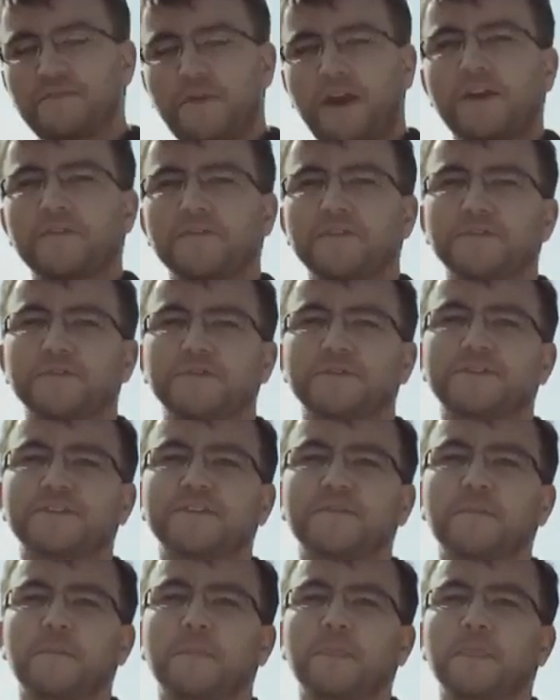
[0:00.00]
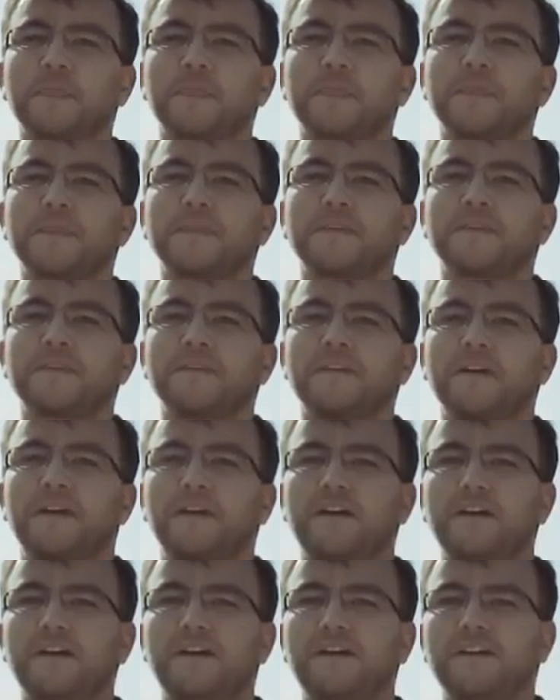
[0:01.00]
Drowners
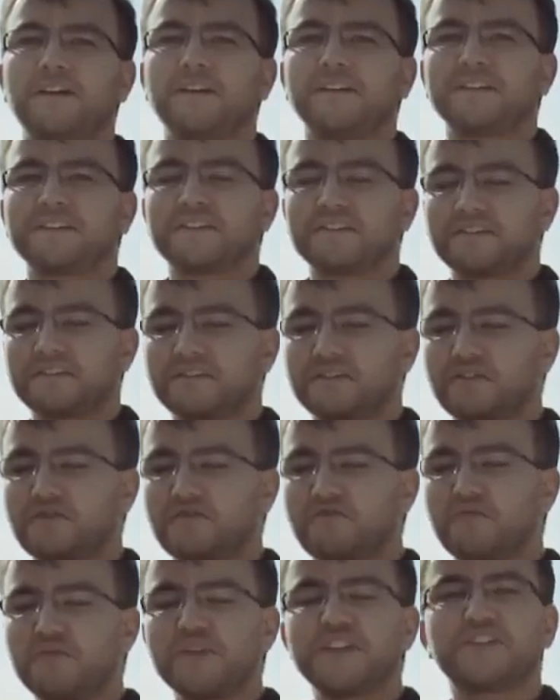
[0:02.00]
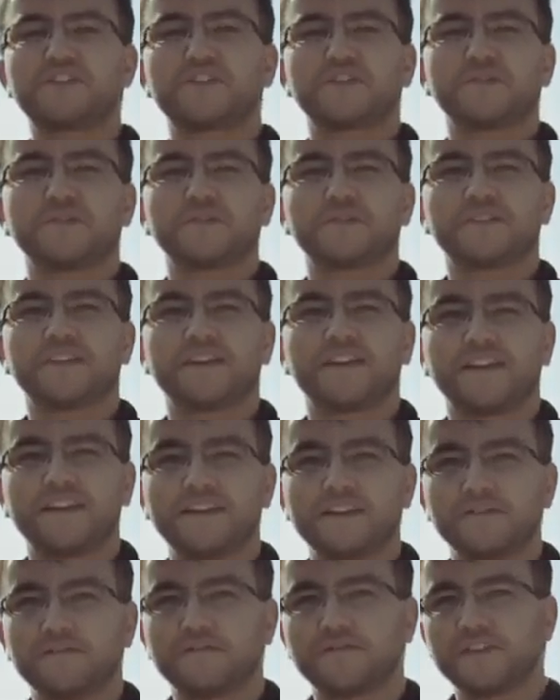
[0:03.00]
are creatures that
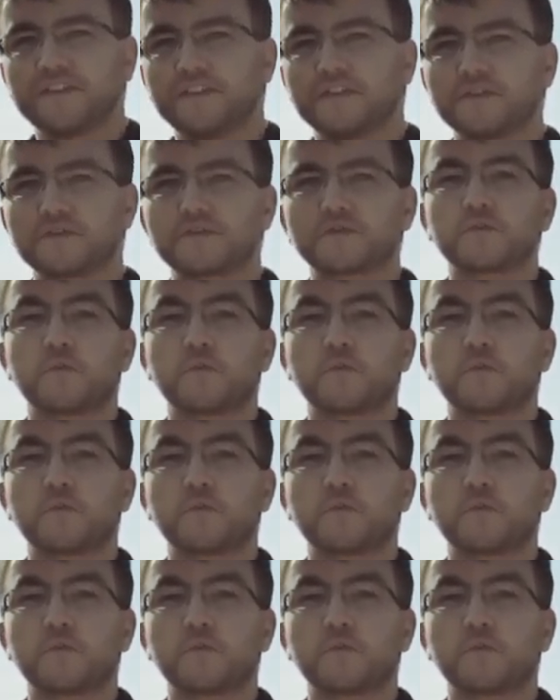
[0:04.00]
live in